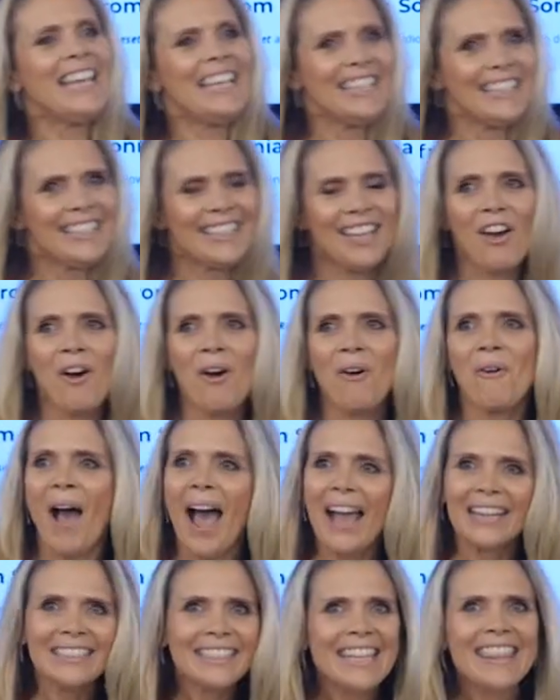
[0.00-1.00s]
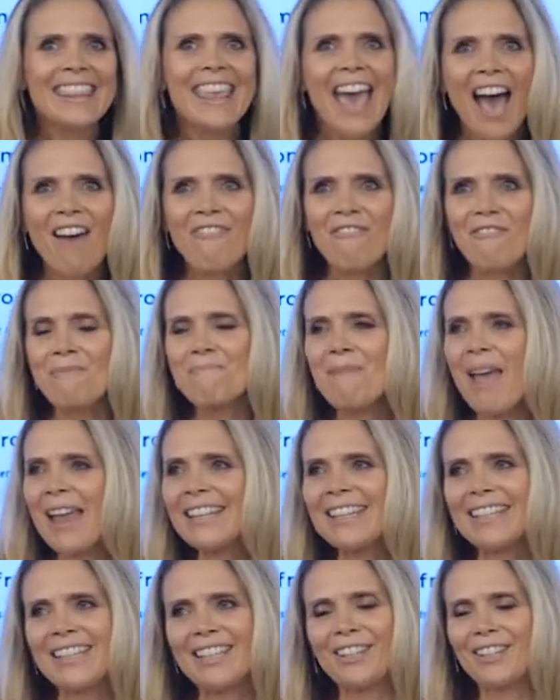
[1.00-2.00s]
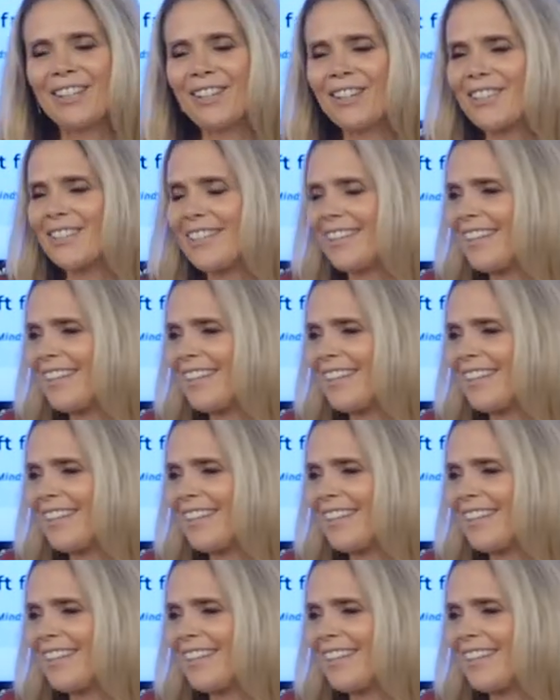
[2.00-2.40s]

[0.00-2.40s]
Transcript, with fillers: So I did that for many years